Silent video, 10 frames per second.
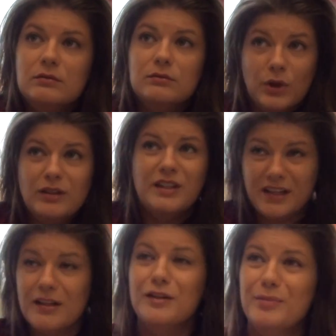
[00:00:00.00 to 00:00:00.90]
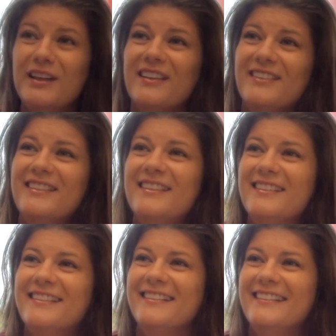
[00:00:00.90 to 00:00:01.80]
Well, you killed the bill.
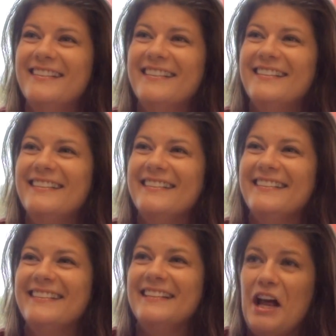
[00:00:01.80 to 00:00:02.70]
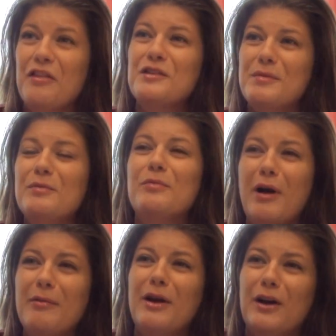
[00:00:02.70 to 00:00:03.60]
Now those people
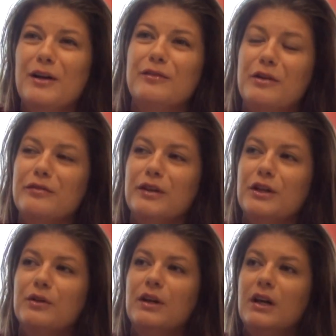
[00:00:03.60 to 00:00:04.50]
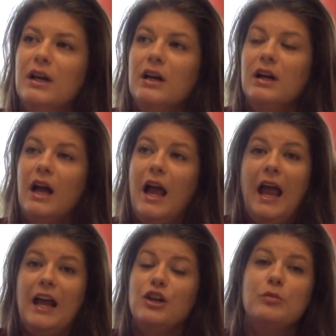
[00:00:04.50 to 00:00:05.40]
probably aren't going to vote for you.
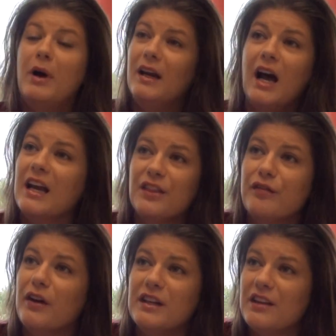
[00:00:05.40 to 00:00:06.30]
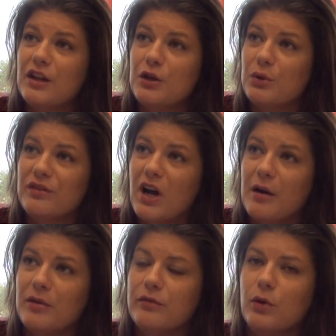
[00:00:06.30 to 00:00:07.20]
And you might not get the funding that you would have
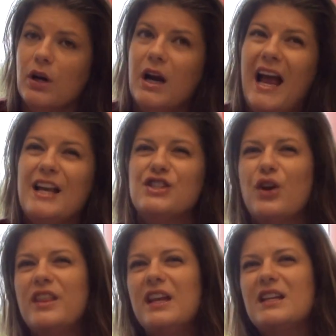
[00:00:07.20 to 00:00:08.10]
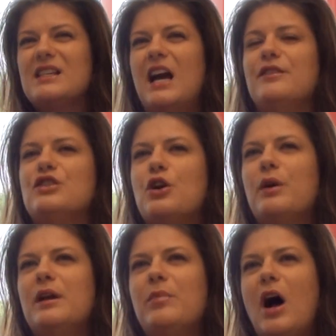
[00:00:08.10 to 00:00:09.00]
gotten before. And so I think it's kind of
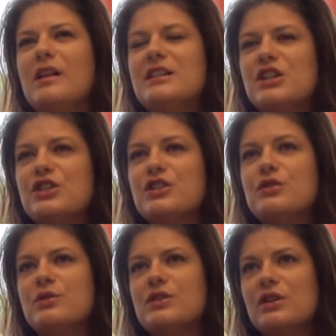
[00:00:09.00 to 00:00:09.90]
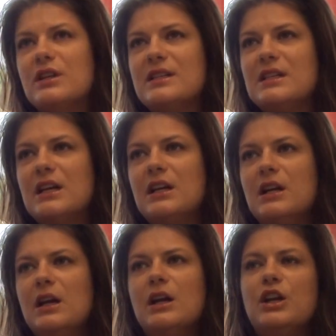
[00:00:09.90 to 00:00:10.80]
showing politicians to a certain extent,
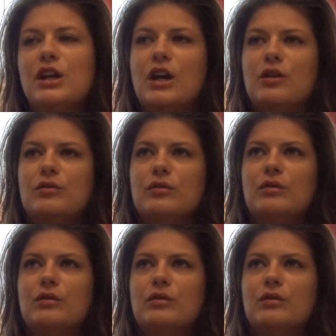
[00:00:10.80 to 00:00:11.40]
you know,